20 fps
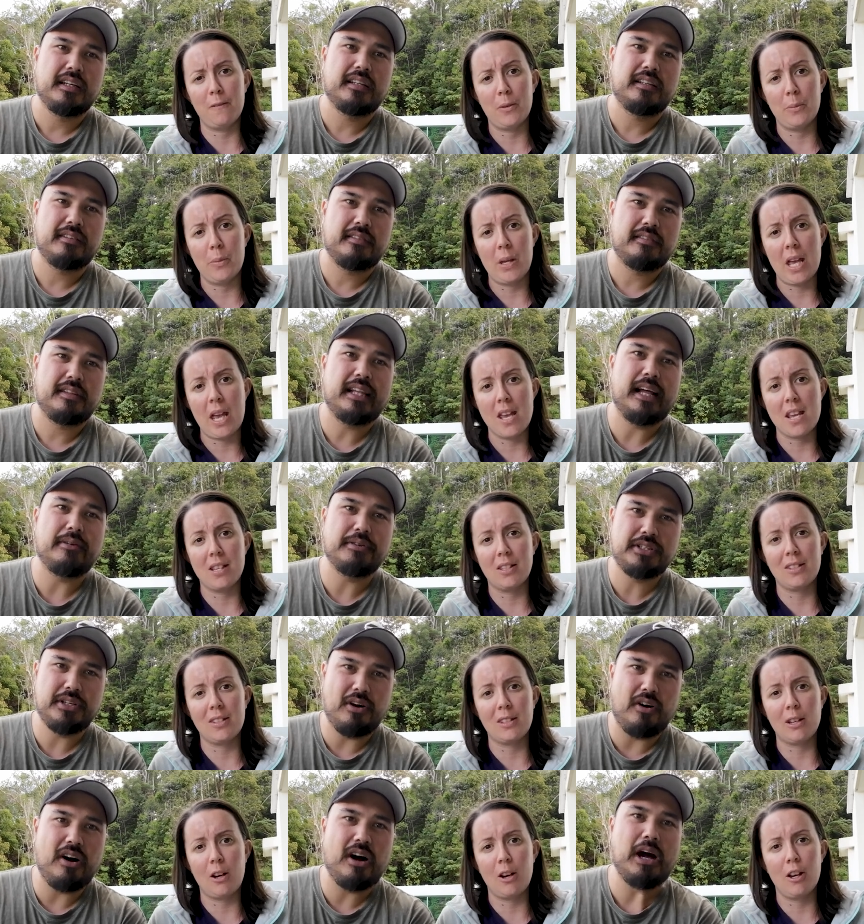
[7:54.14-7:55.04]
Speaker 1: for me. That was an
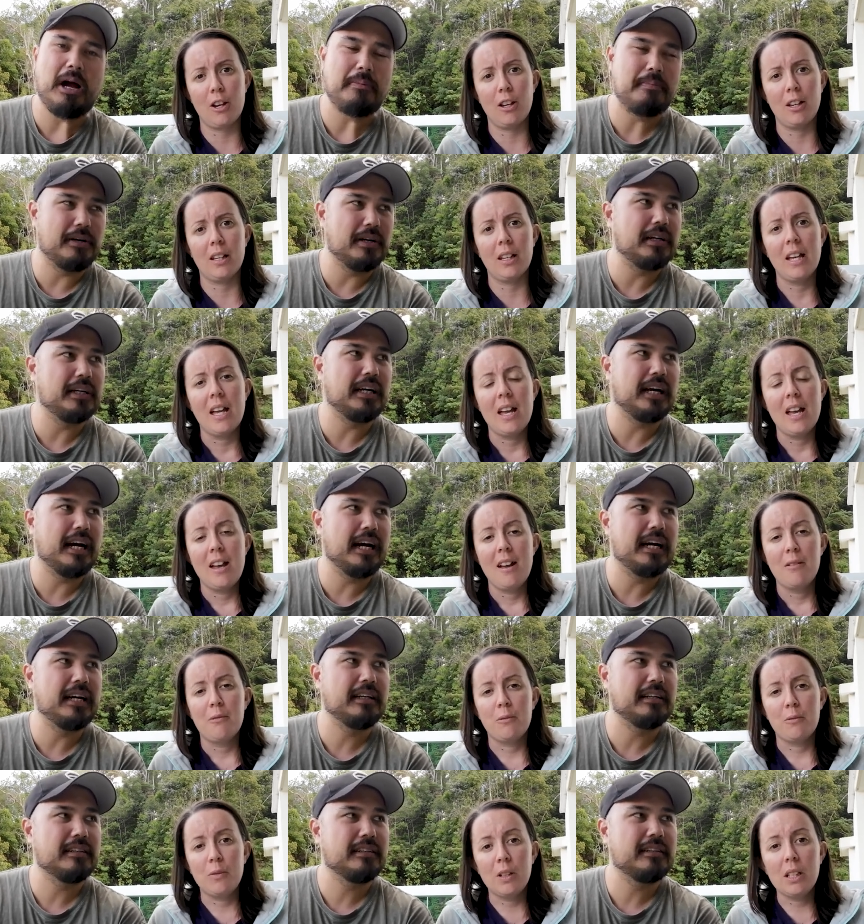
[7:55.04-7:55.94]
eye-opener,
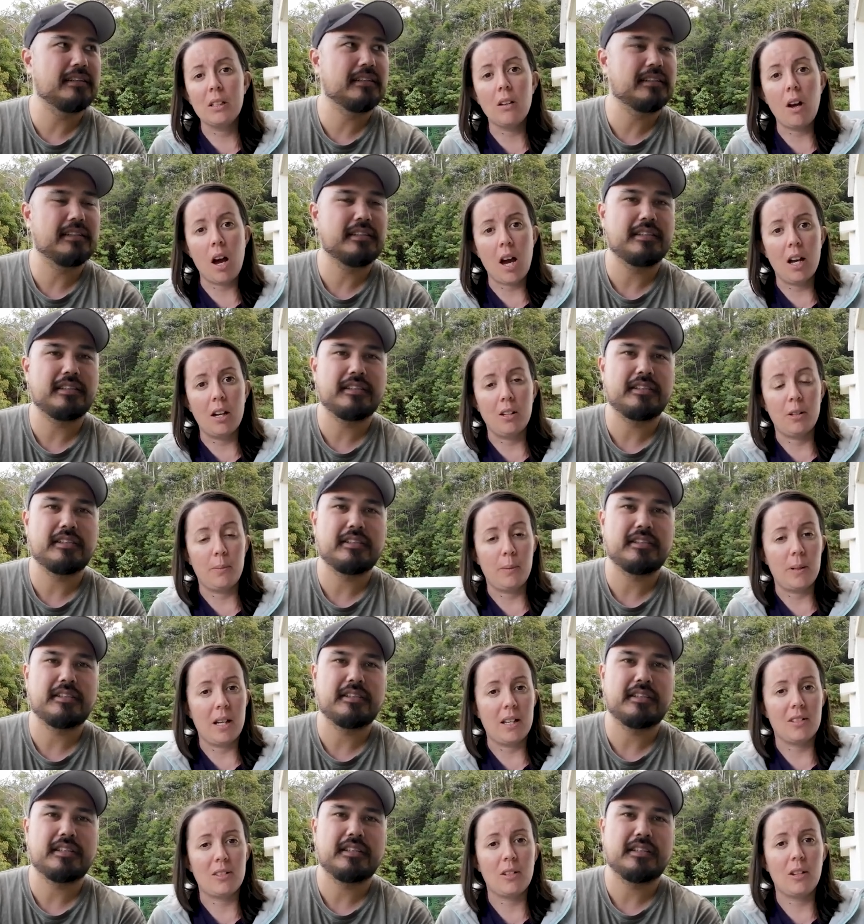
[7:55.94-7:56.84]
real eye-opener.
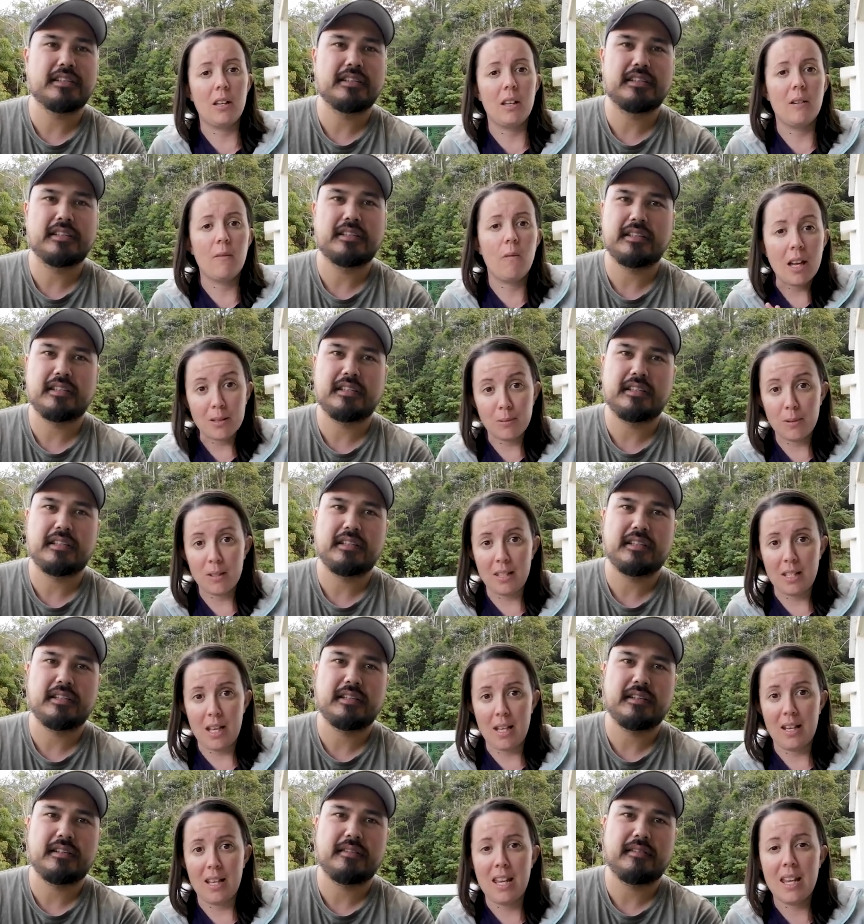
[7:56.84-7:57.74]
So as we
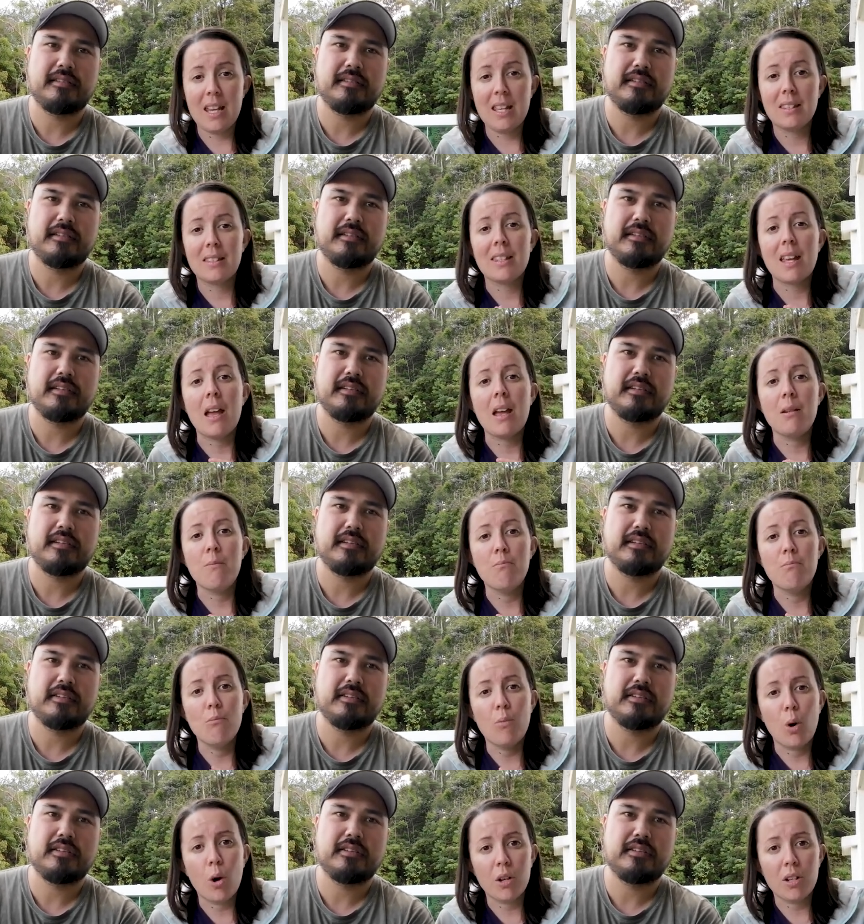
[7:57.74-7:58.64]
said, it's a
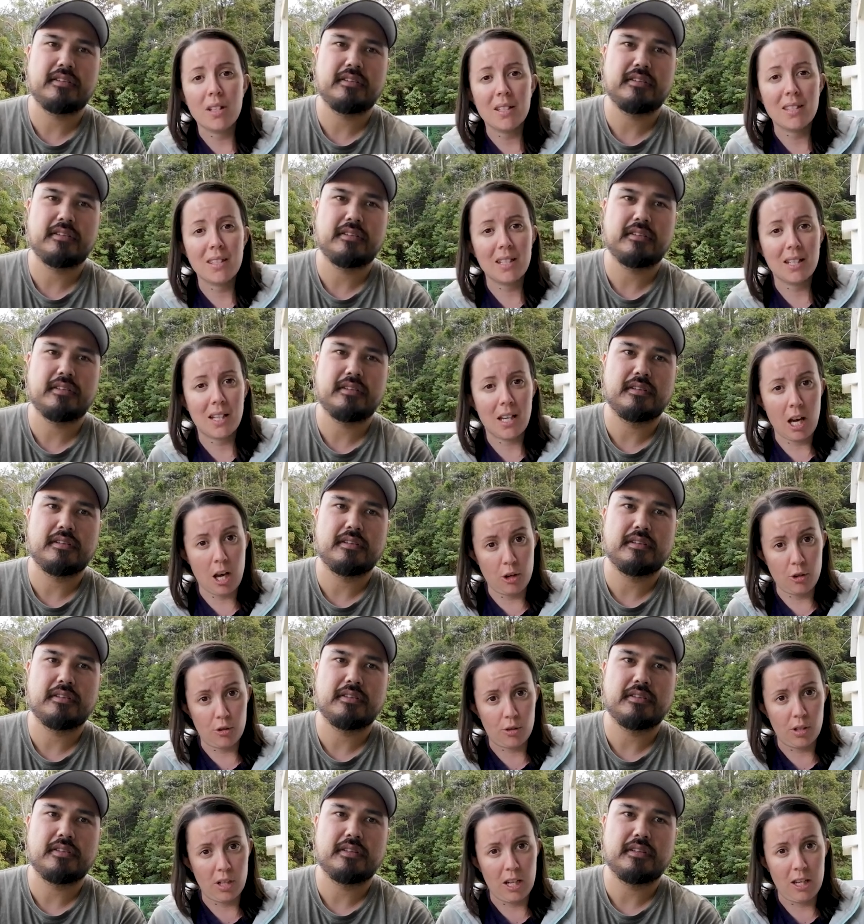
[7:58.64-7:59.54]
modest
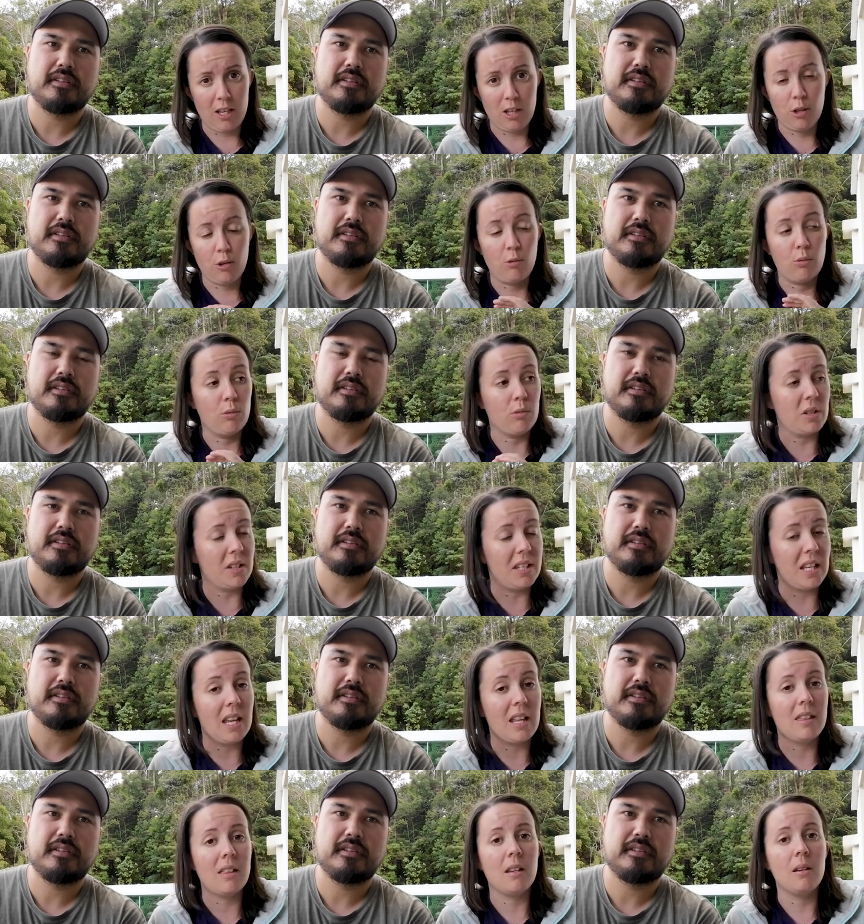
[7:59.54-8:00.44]
country. You will see
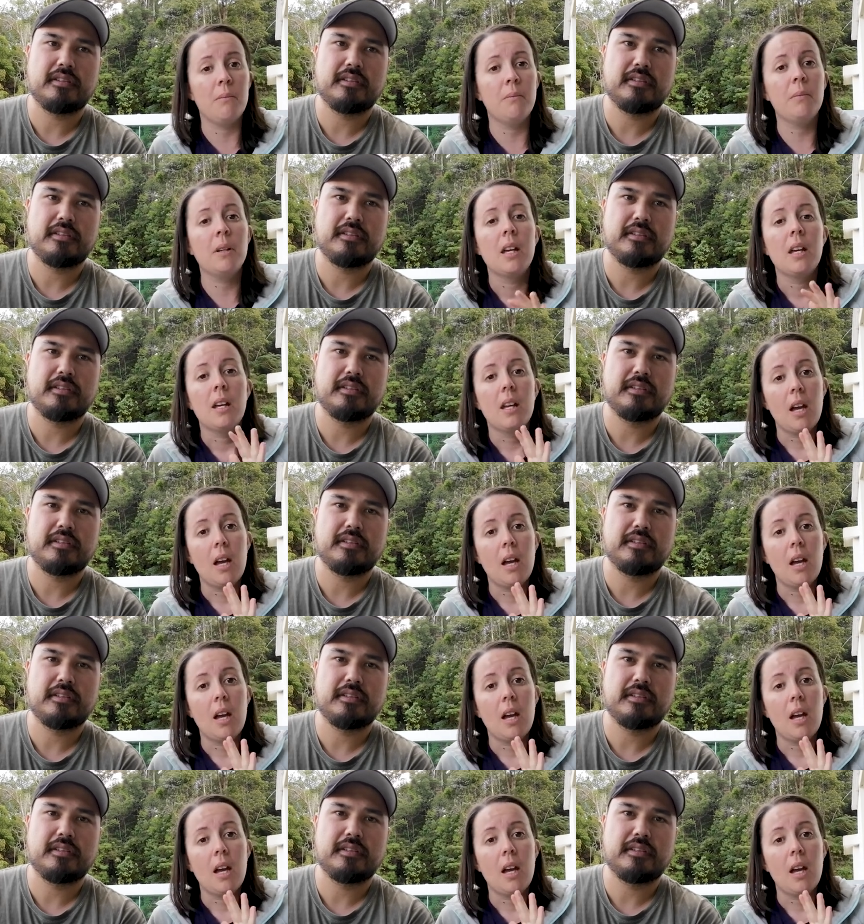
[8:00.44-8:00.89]
them